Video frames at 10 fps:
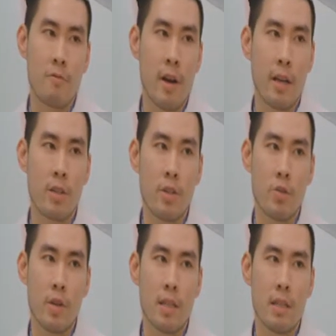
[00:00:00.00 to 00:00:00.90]
ways to do
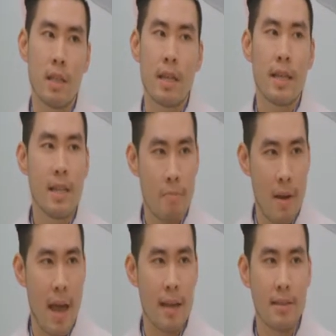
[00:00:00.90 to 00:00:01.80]
it. In the
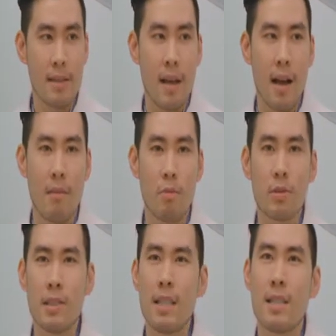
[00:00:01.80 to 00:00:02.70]
past, there are
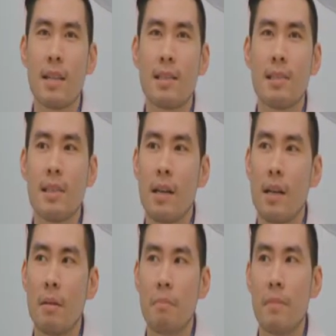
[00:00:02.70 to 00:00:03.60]
mostly just
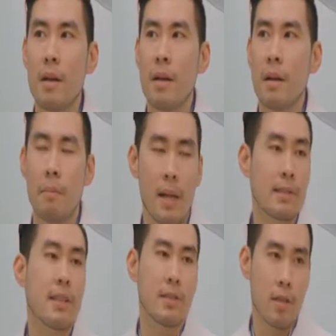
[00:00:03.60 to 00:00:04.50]

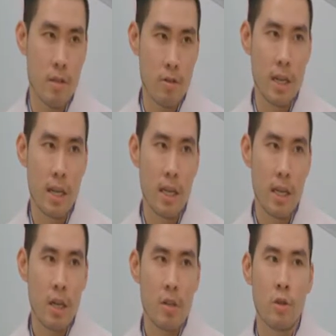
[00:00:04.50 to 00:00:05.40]
plastic surgery
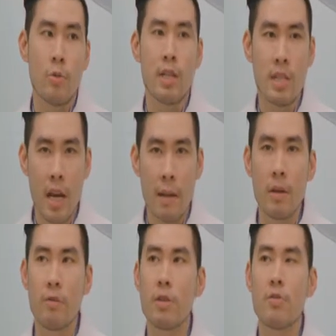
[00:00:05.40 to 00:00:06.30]
to reshape
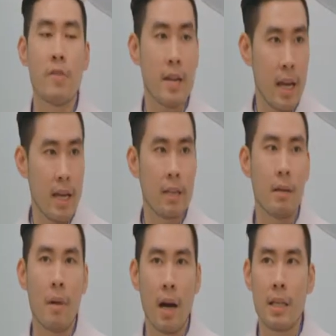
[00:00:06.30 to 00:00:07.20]
and rejuvenate the
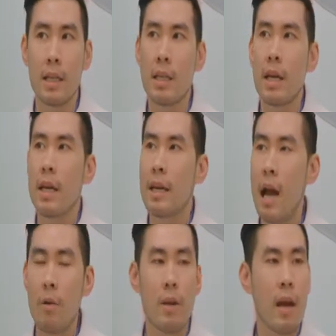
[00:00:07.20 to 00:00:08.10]
body.
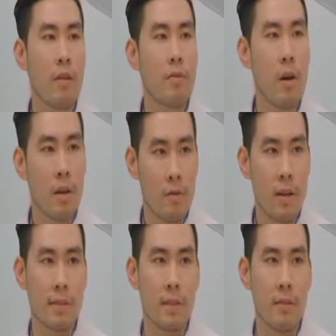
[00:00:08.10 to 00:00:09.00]
Now we have
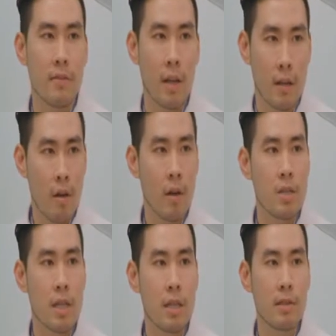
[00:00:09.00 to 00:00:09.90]
non-invasive
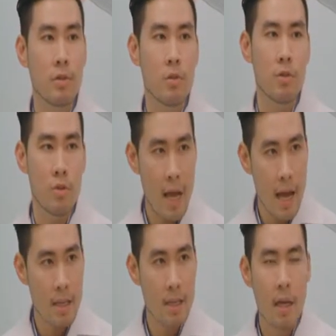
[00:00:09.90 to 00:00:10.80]
technologies to do
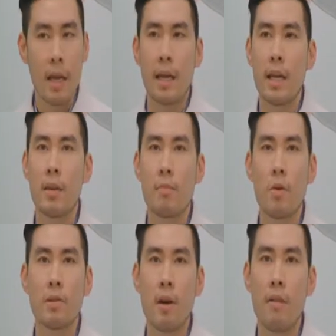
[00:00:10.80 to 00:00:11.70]
that in
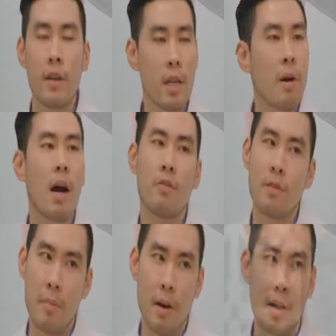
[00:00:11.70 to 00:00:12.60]
most of any part of the
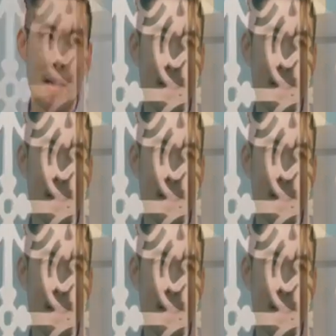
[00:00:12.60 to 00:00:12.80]
body.